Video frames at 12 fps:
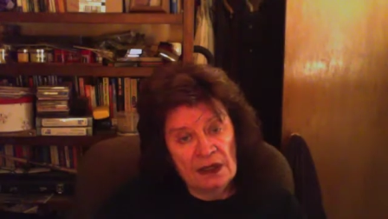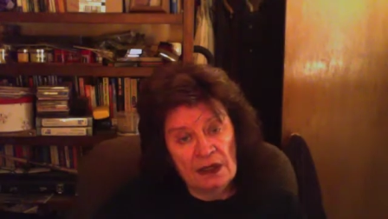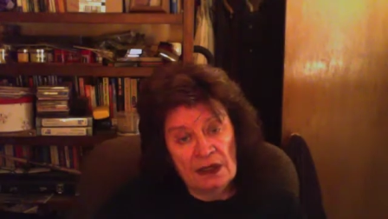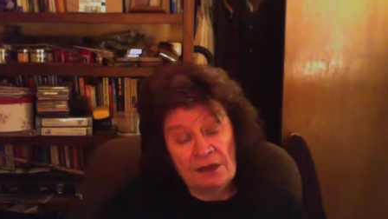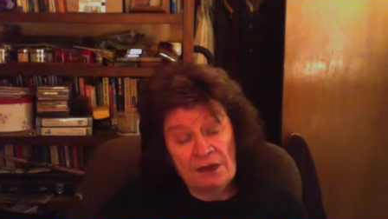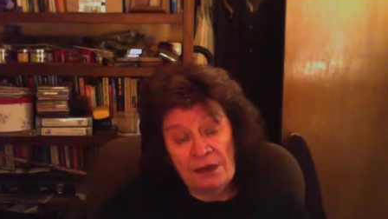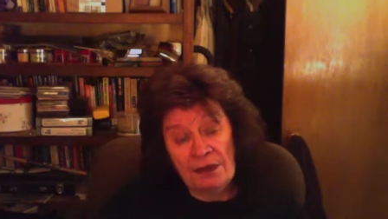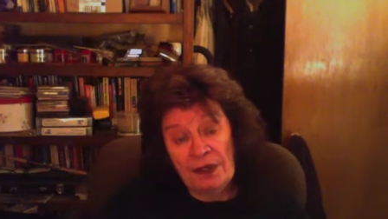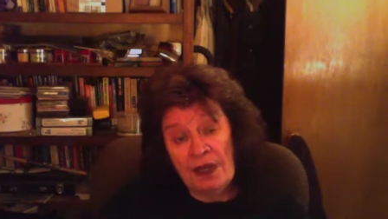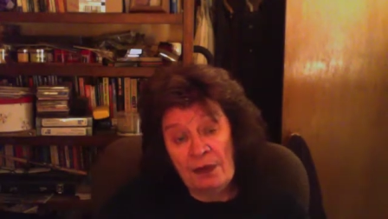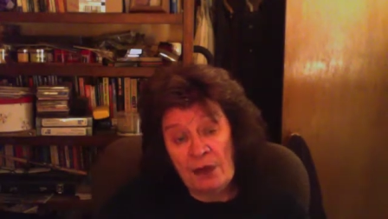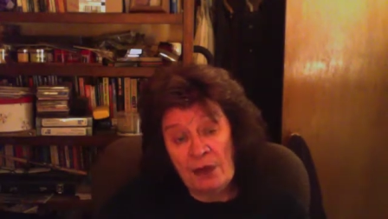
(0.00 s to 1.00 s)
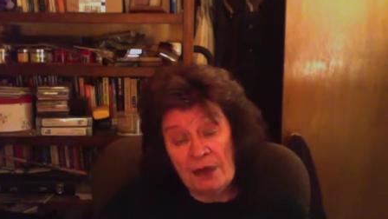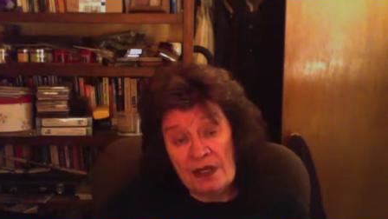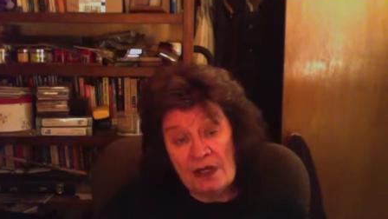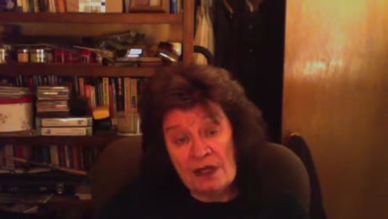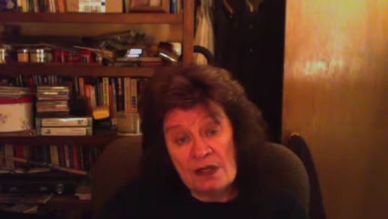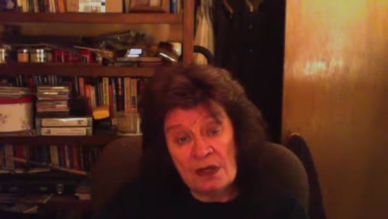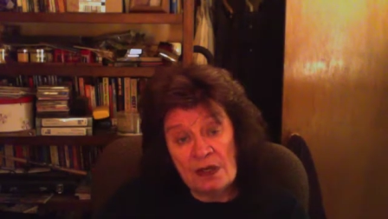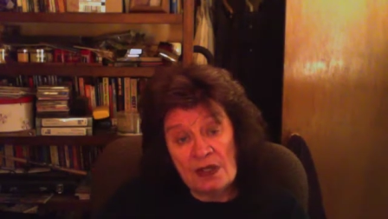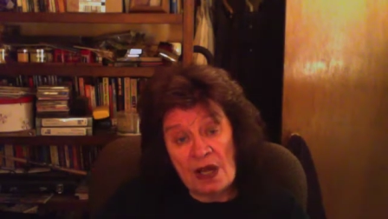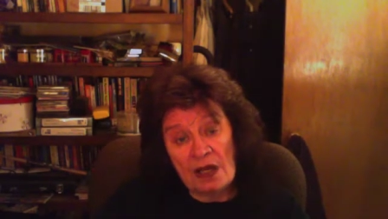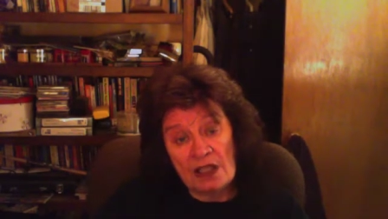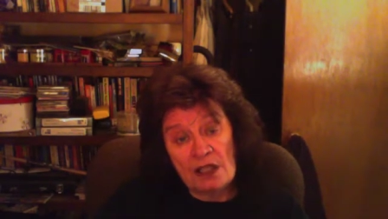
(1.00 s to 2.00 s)
for a number of reasons, which
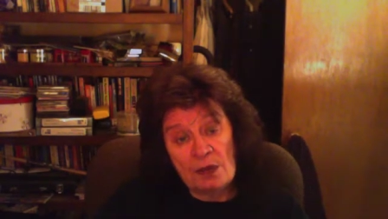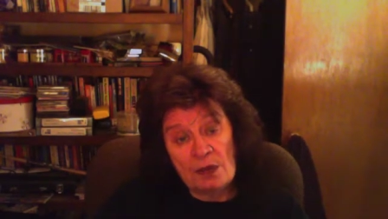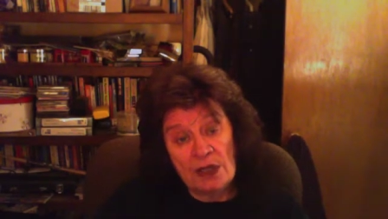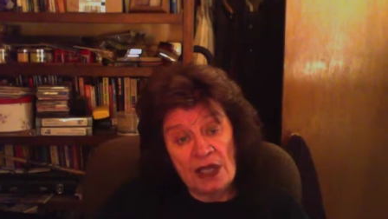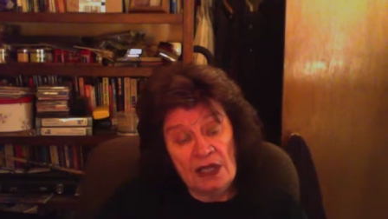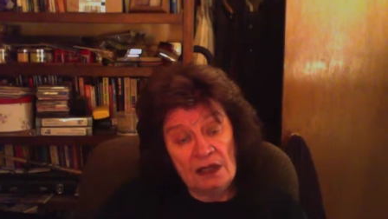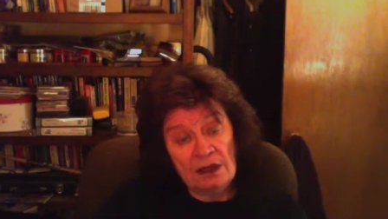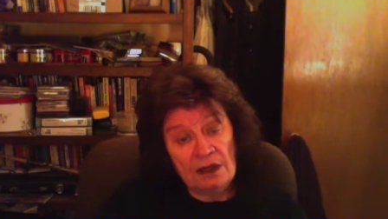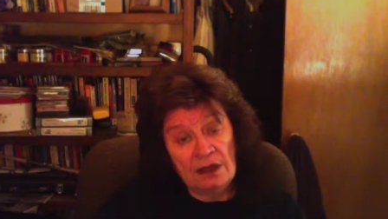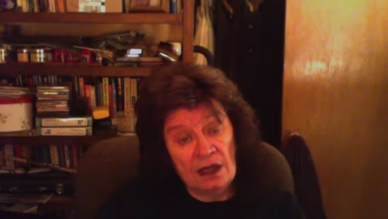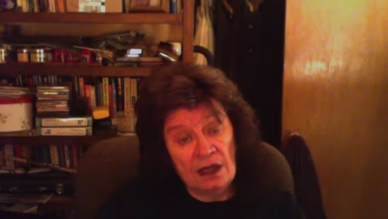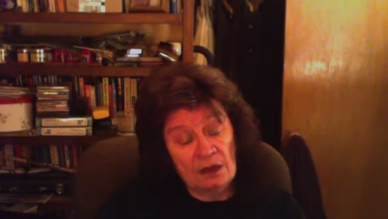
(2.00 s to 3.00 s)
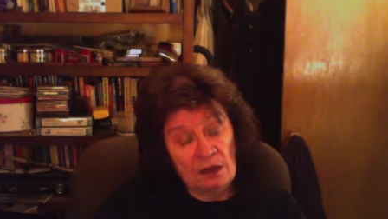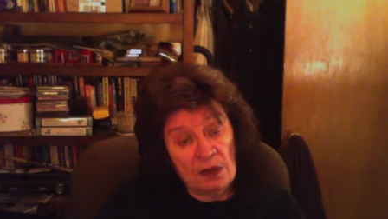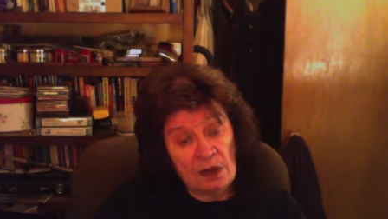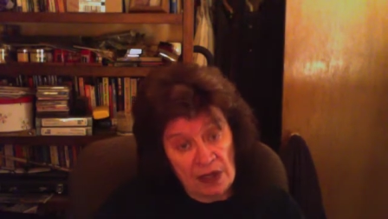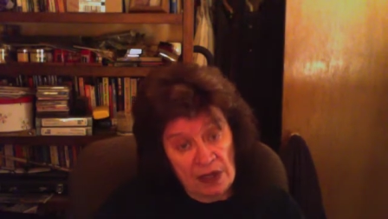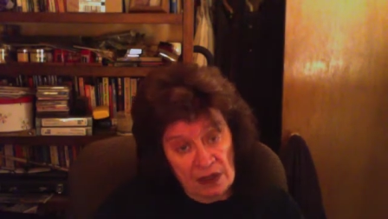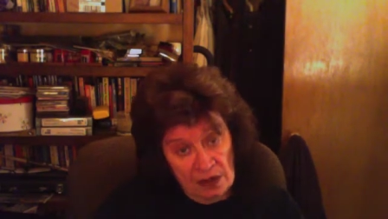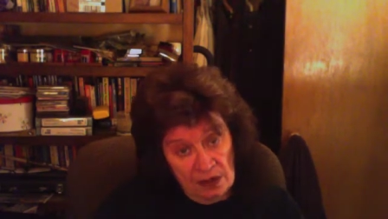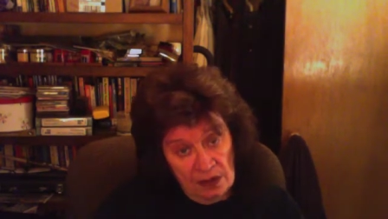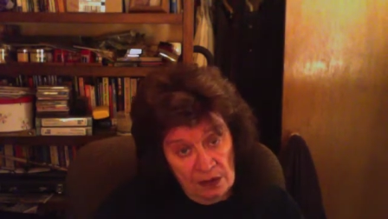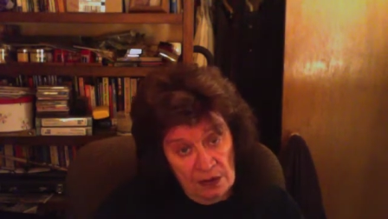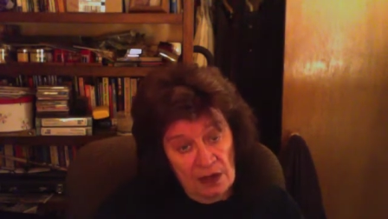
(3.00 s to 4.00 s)
I'll explain when we get
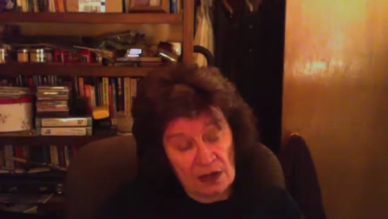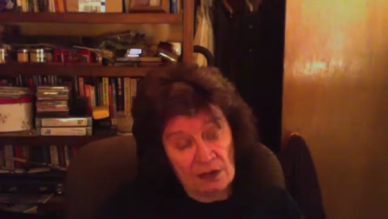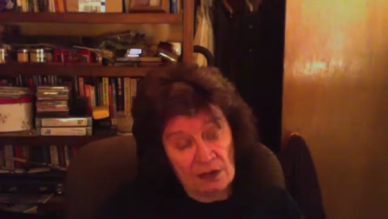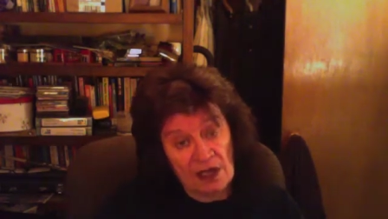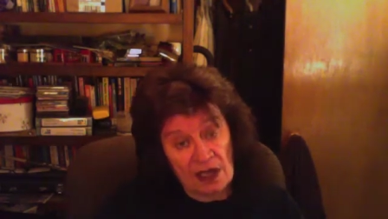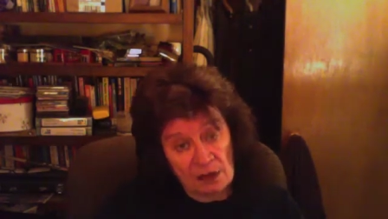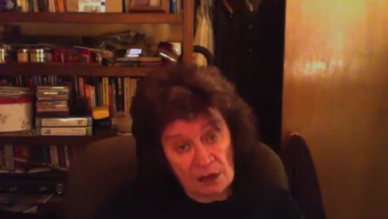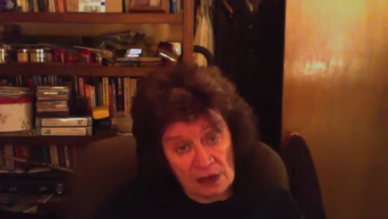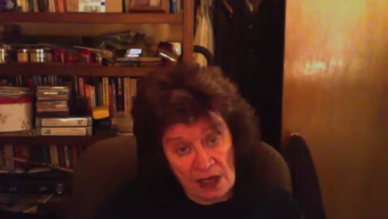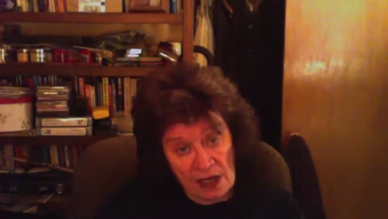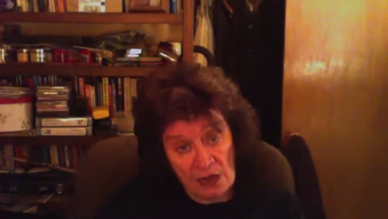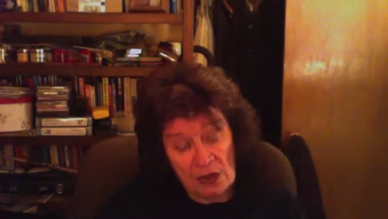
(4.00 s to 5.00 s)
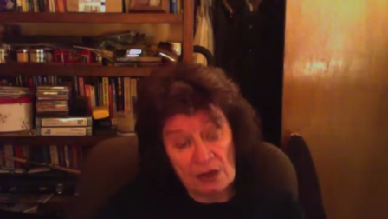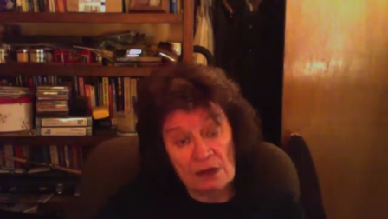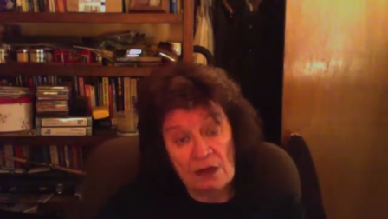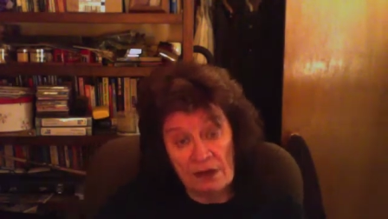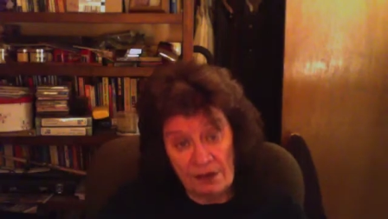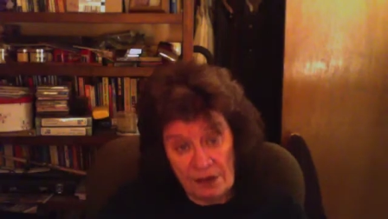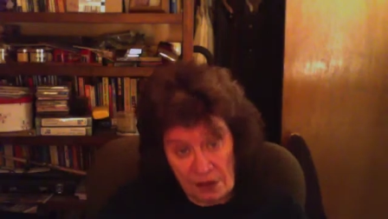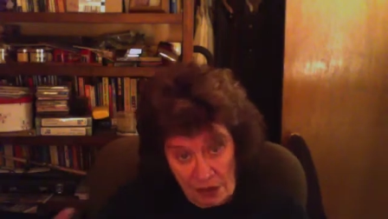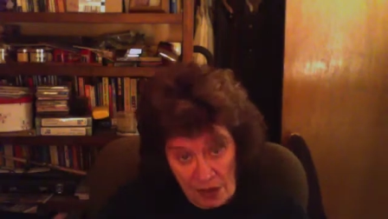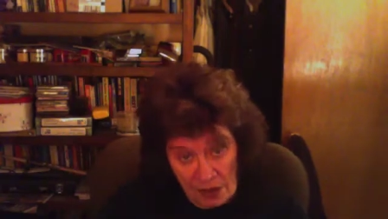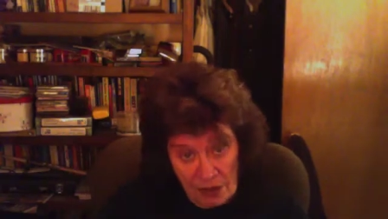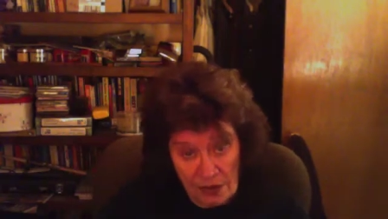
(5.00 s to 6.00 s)
to the explanation of the
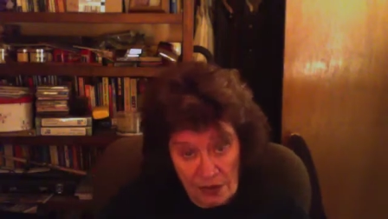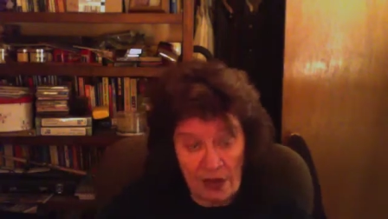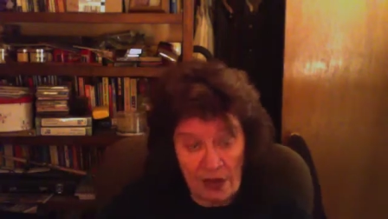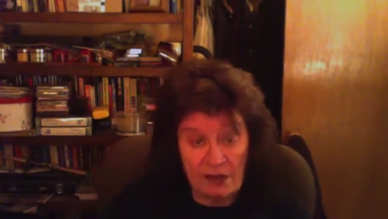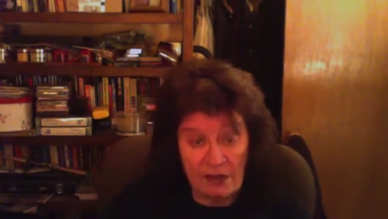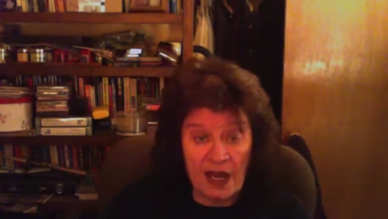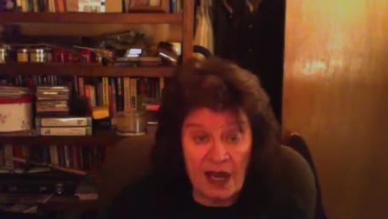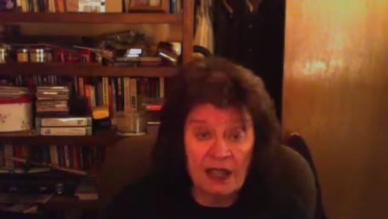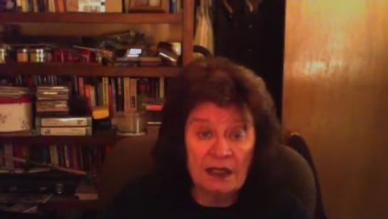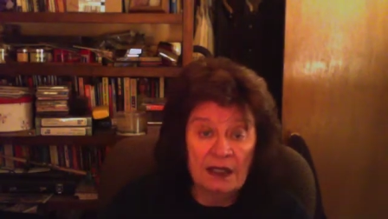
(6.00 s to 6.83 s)
structure of that.